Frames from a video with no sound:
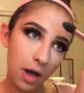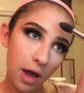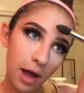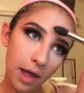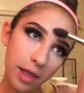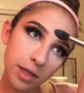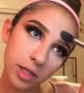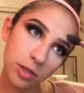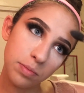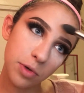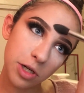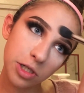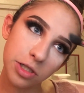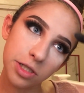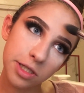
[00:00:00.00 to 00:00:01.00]
I like this
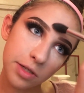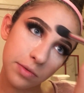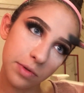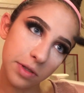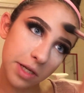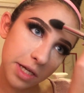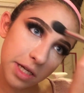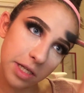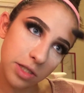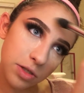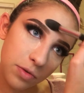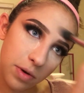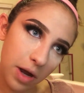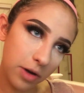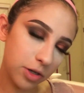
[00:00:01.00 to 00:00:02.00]
brush because it really gets
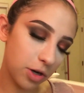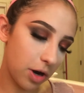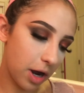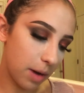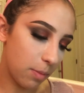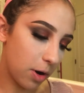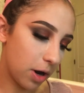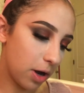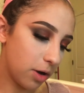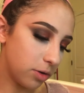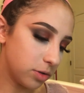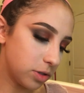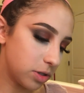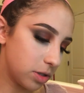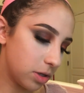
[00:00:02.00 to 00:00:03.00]
around your
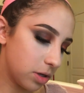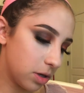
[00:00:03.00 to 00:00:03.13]
eyebrows